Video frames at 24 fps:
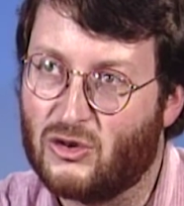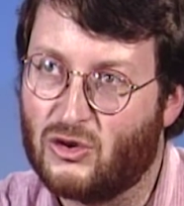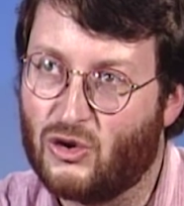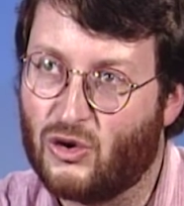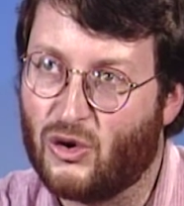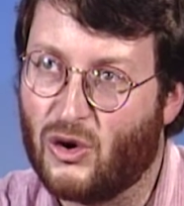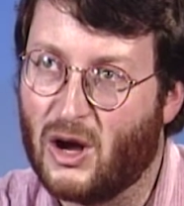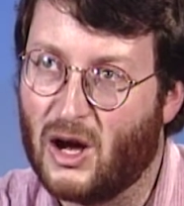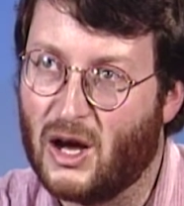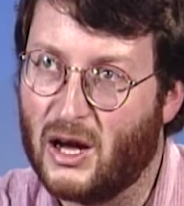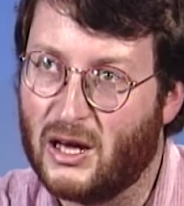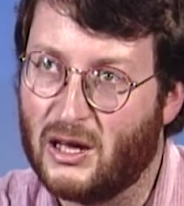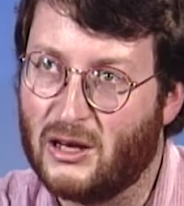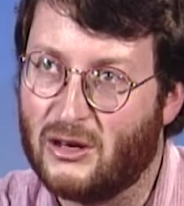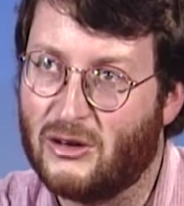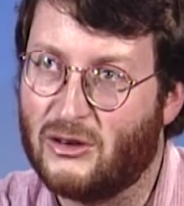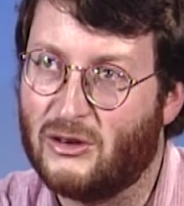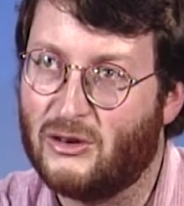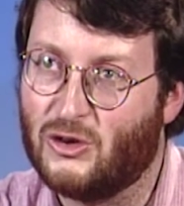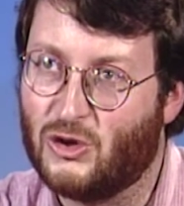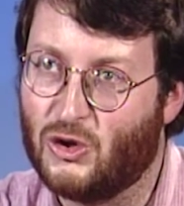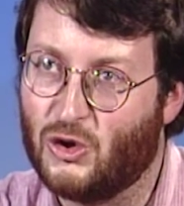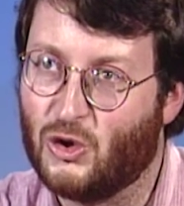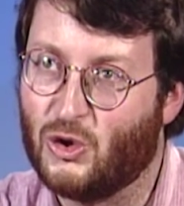tried
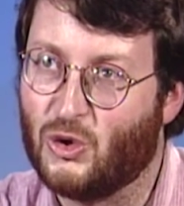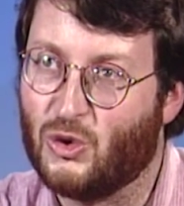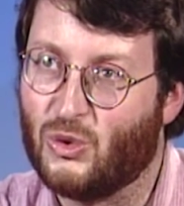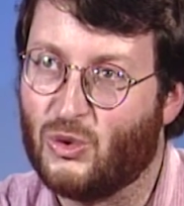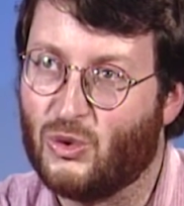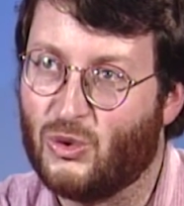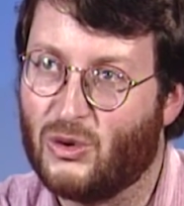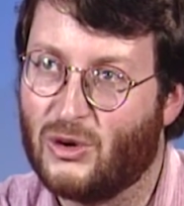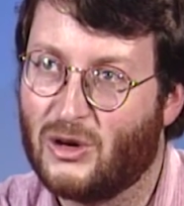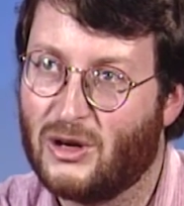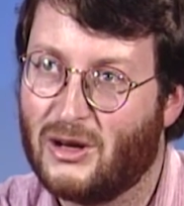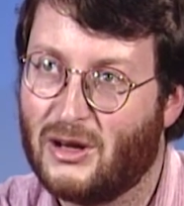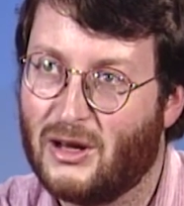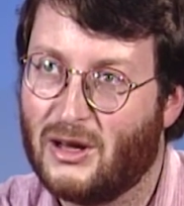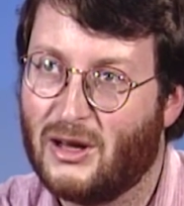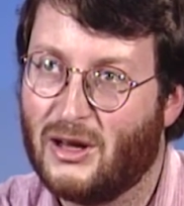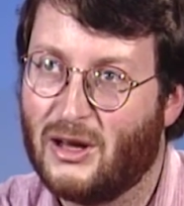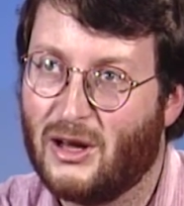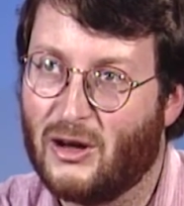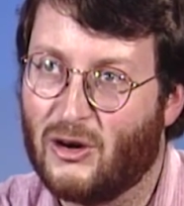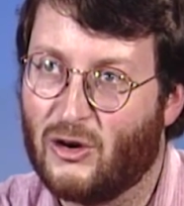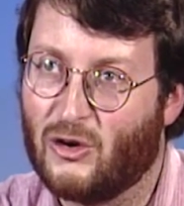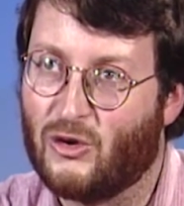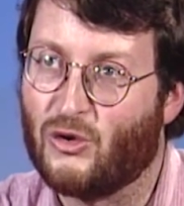to
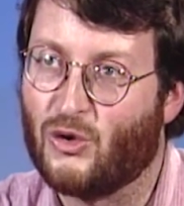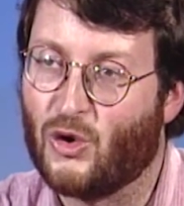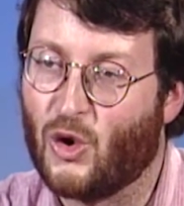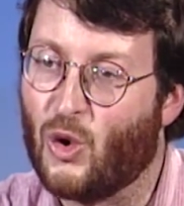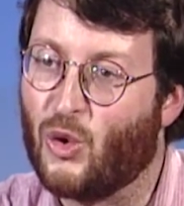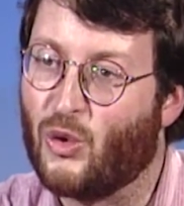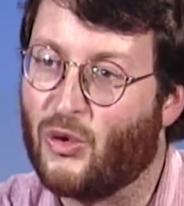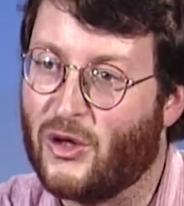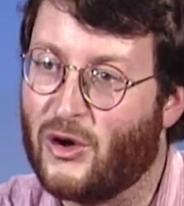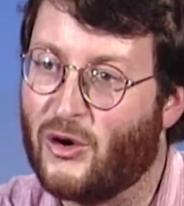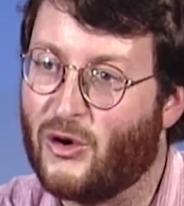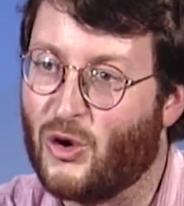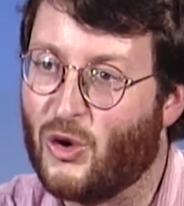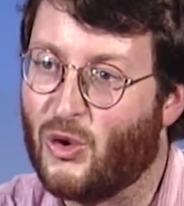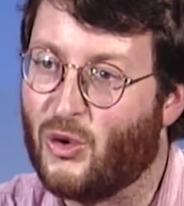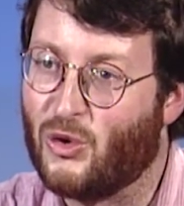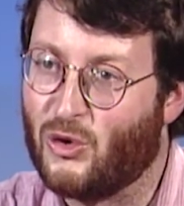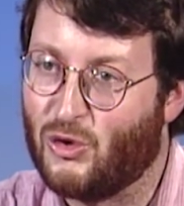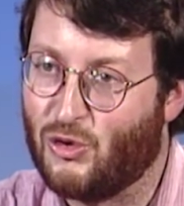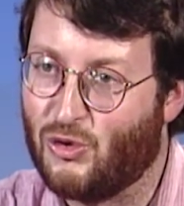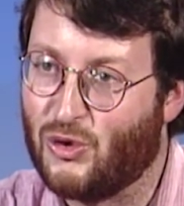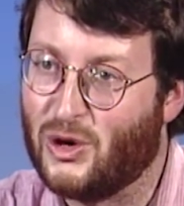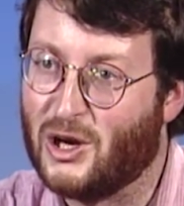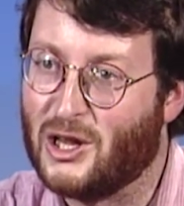grow their own
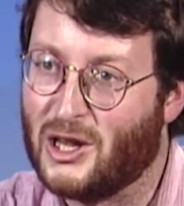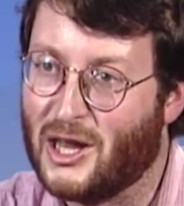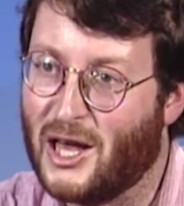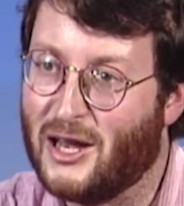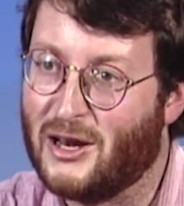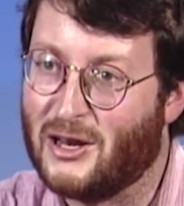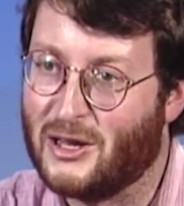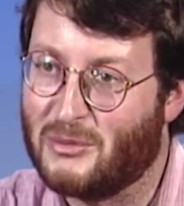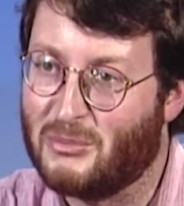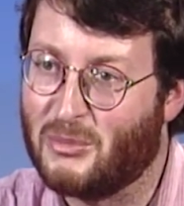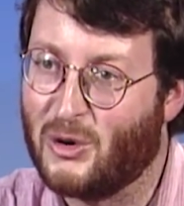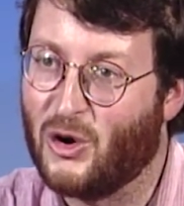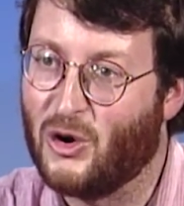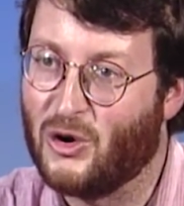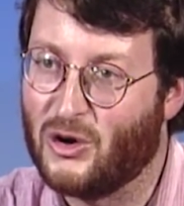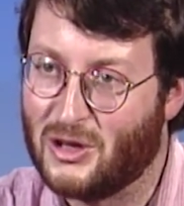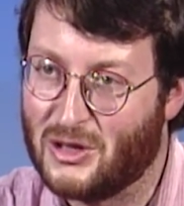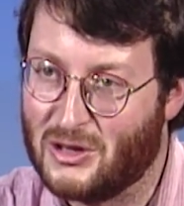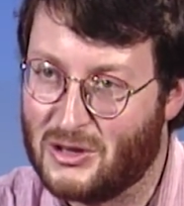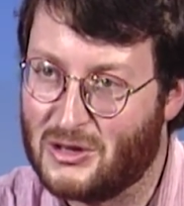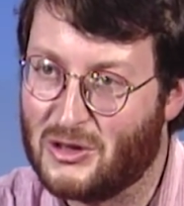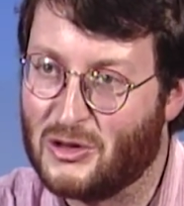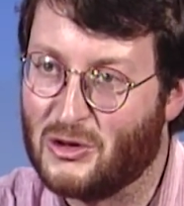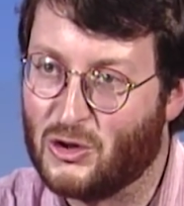Greenlandic
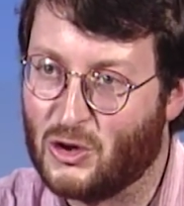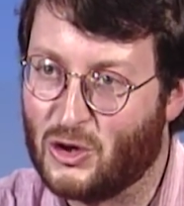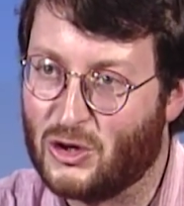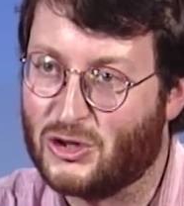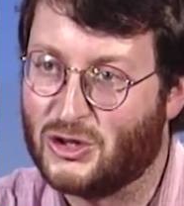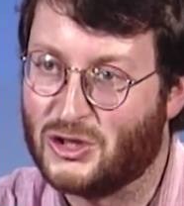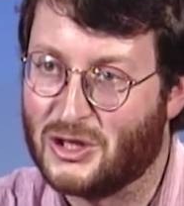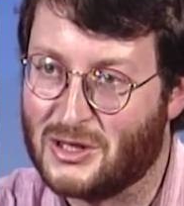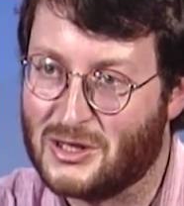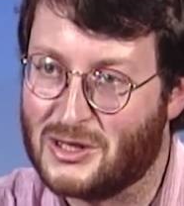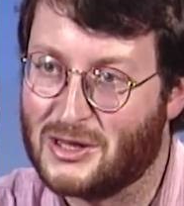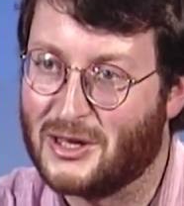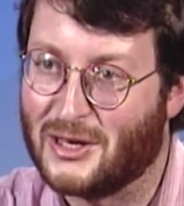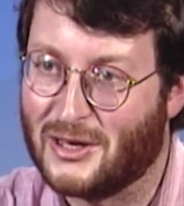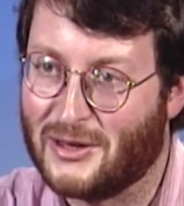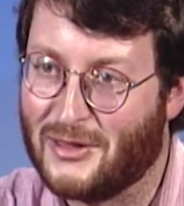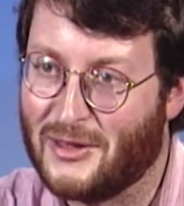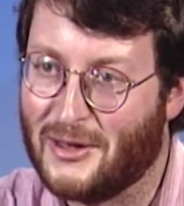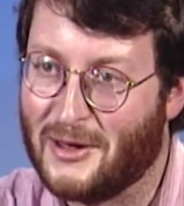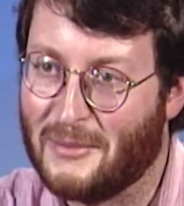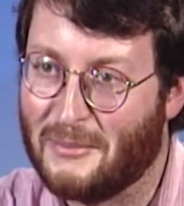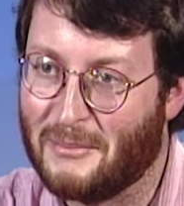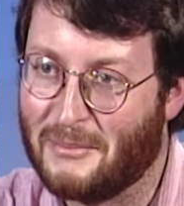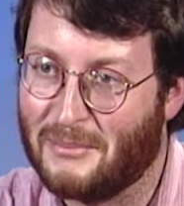parties that looked just like
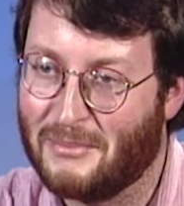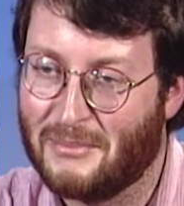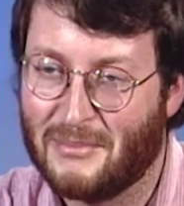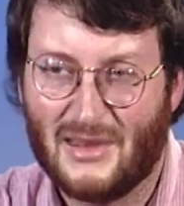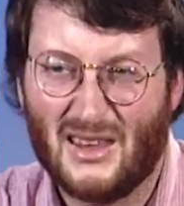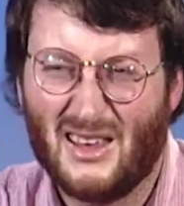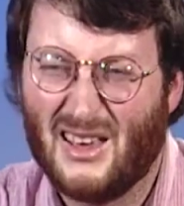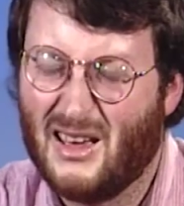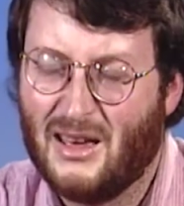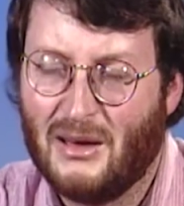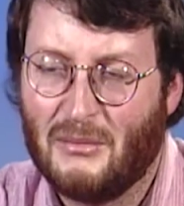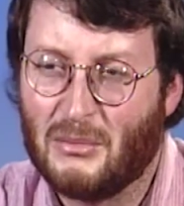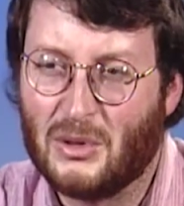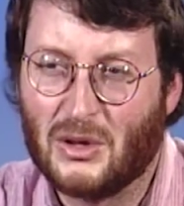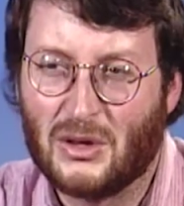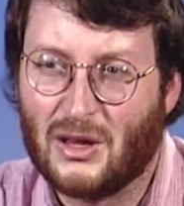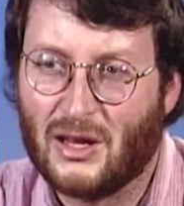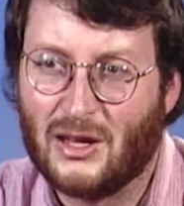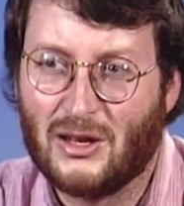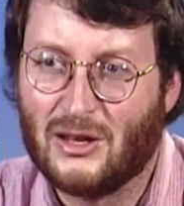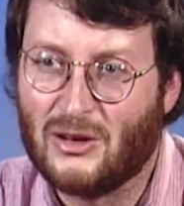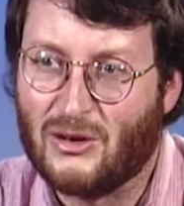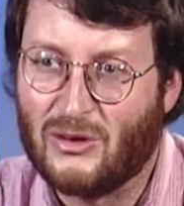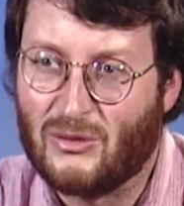them, but they
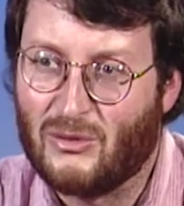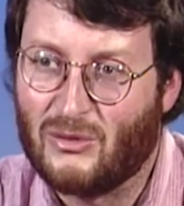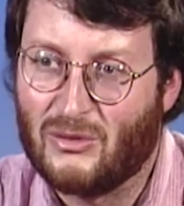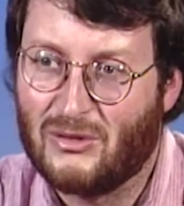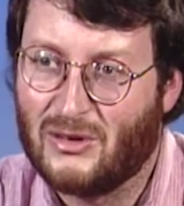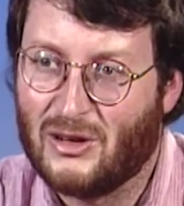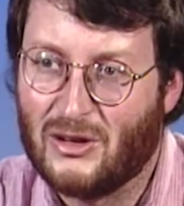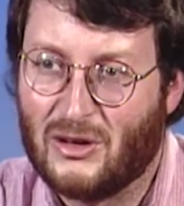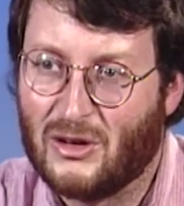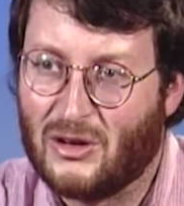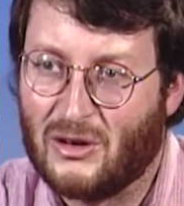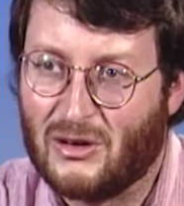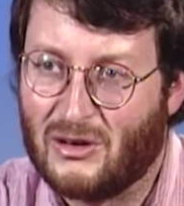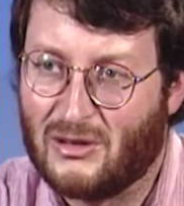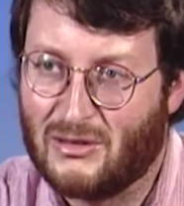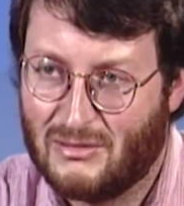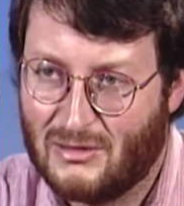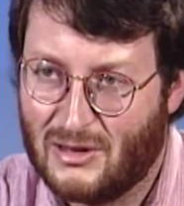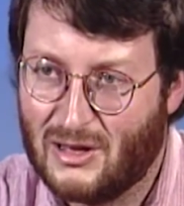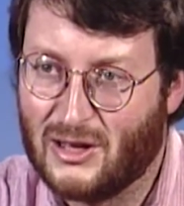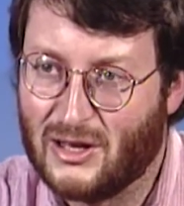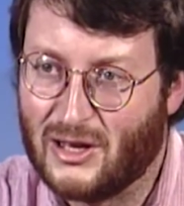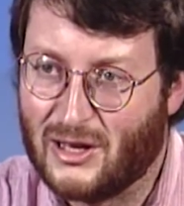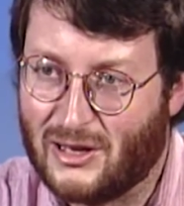didn't. It didn't
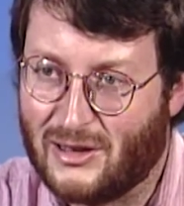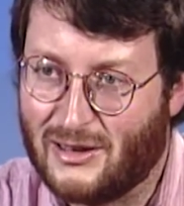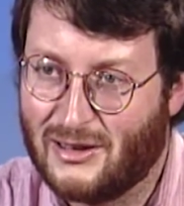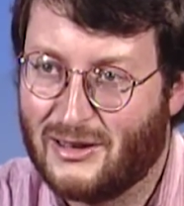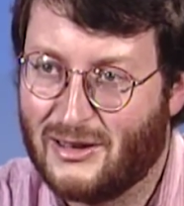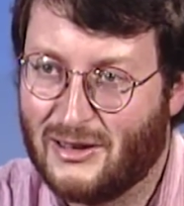click.